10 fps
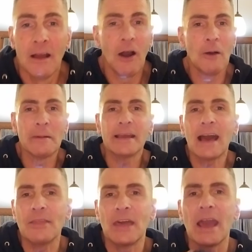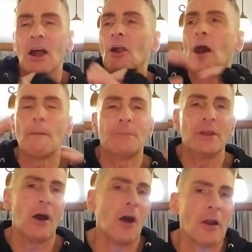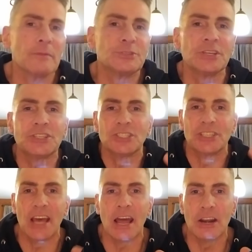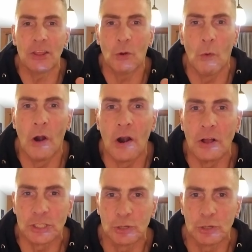Oh my God, they are up in arms. This is the end of the world.